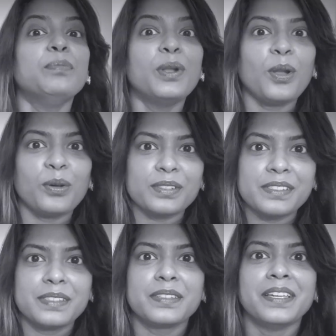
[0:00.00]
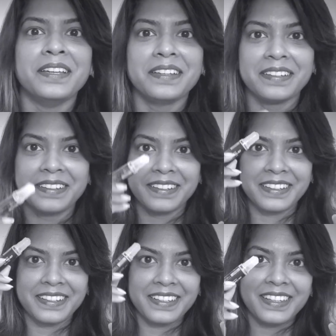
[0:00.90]
gloss.
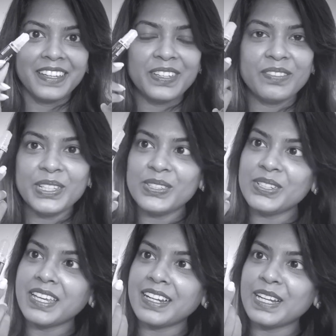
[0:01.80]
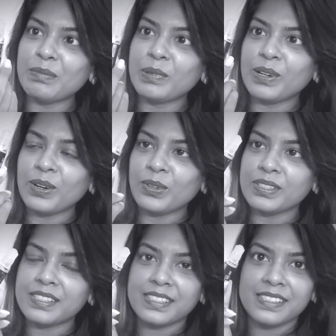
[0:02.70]
We used to get lip
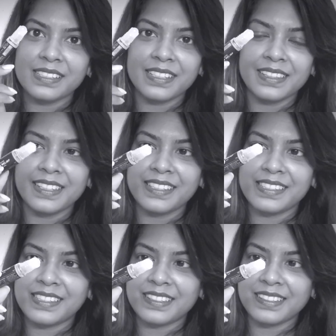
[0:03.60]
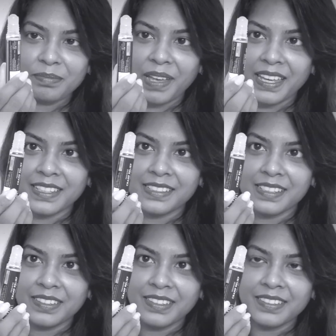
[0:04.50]
glosses in this packaging.